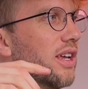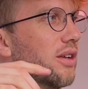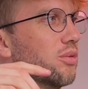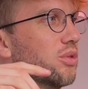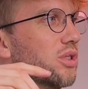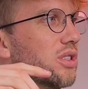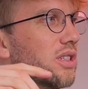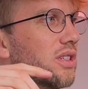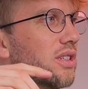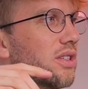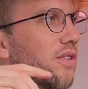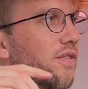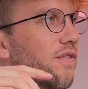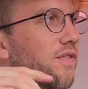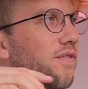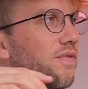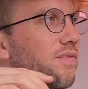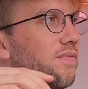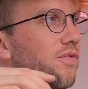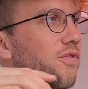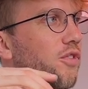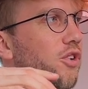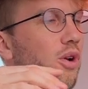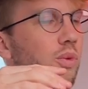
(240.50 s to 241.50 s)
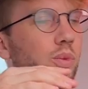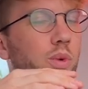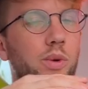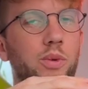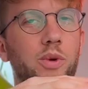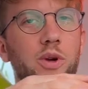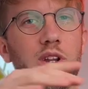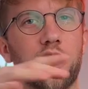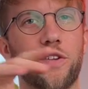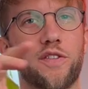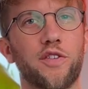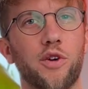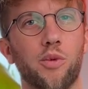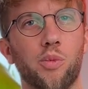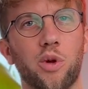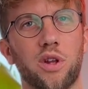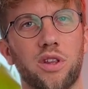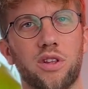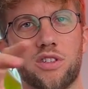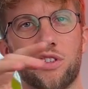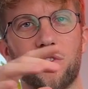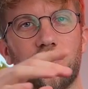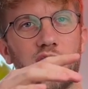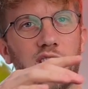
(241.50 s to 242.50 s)
was the we were going to film one
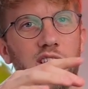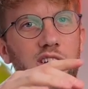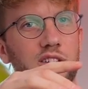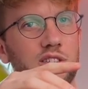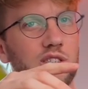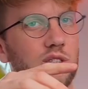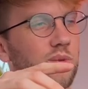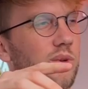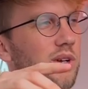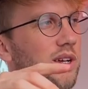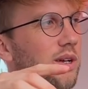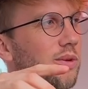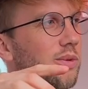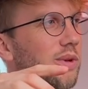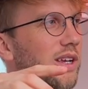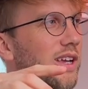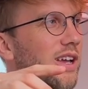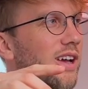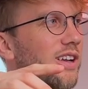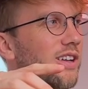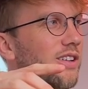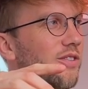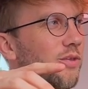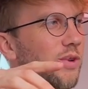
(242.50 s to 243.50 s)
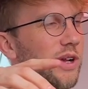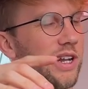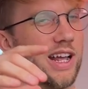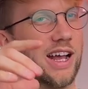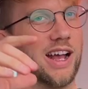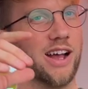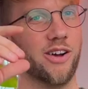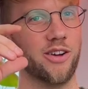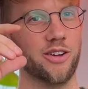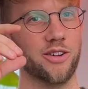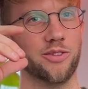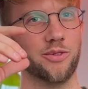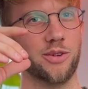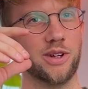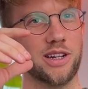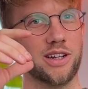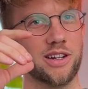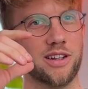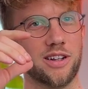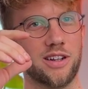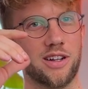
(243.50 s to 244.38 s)
of those videos where we kind of went out and went,